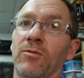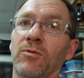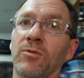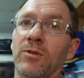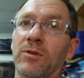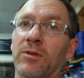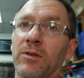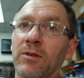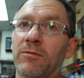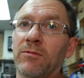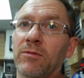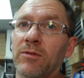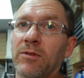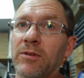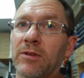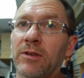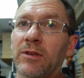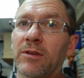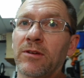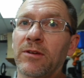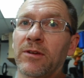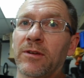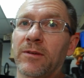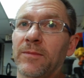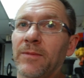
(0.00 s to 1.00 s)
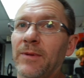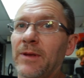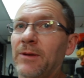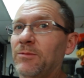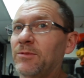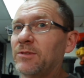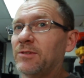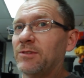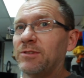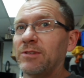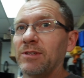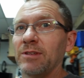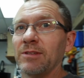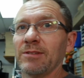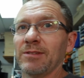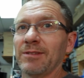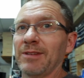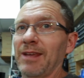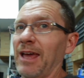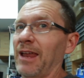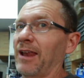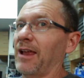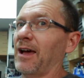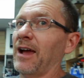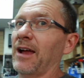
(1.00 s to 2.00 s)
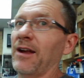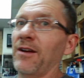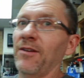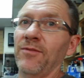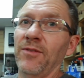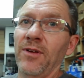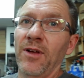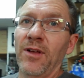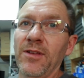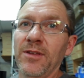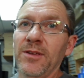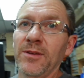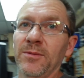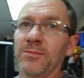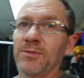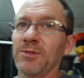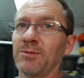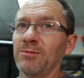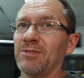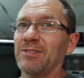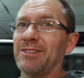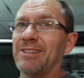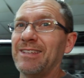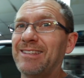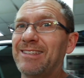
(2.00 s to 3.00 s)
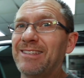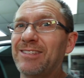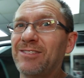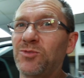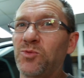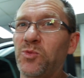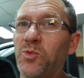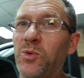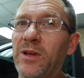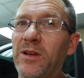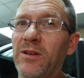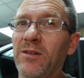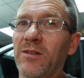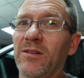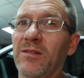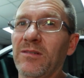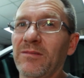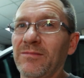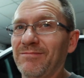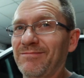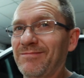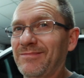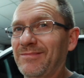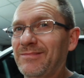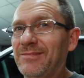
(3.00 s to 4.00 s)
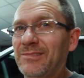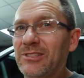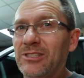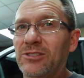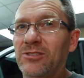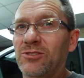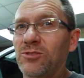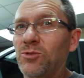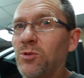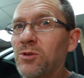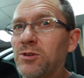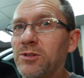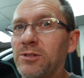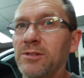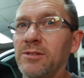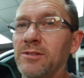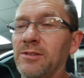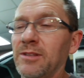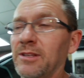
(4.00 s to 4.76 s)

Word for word: really, really good. It was just at higher volumes. It was getting this weird distortion